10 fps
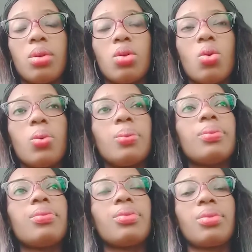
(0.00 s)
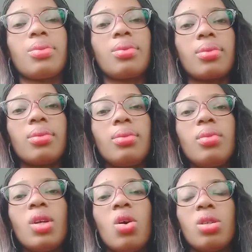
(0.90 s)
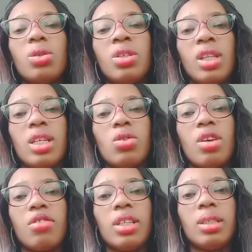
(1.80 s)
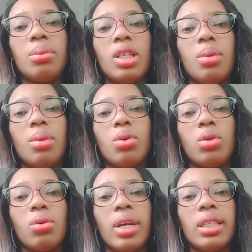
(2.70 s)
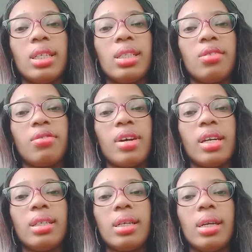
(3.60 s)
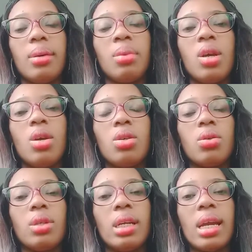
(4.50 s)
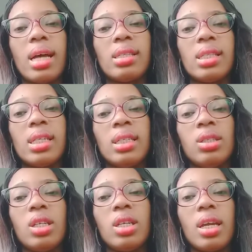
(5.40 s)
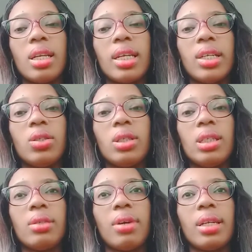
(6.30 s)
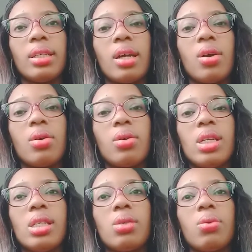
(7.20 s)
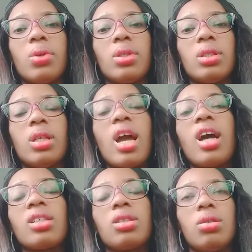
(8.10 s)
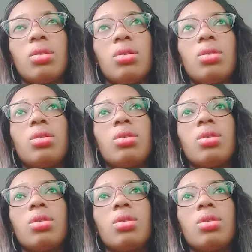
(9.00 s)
So all those things you have already been able to identify them. So the last thing here that you need right now is what? The actions.